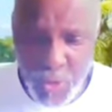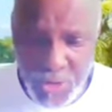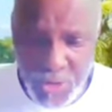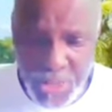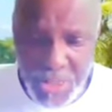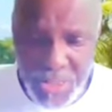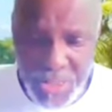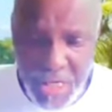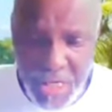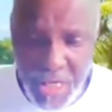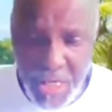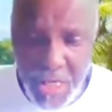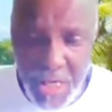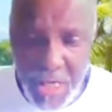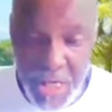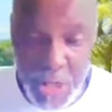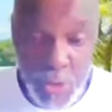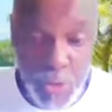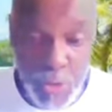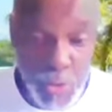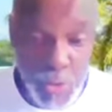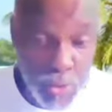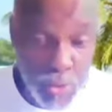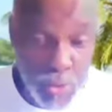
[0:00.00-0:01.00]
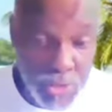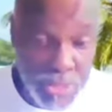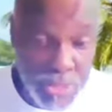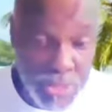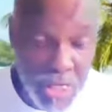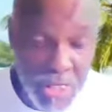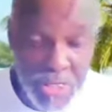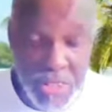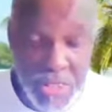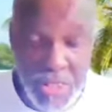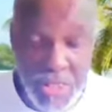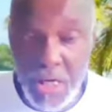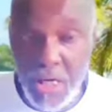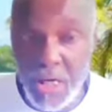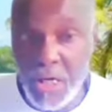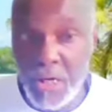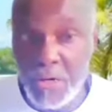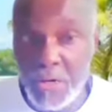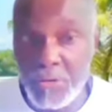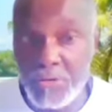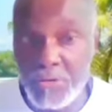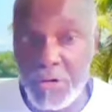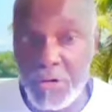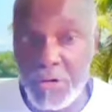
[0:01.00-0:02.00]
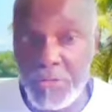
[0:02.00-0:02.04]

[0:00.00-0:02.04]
disorder uh, state into an order state,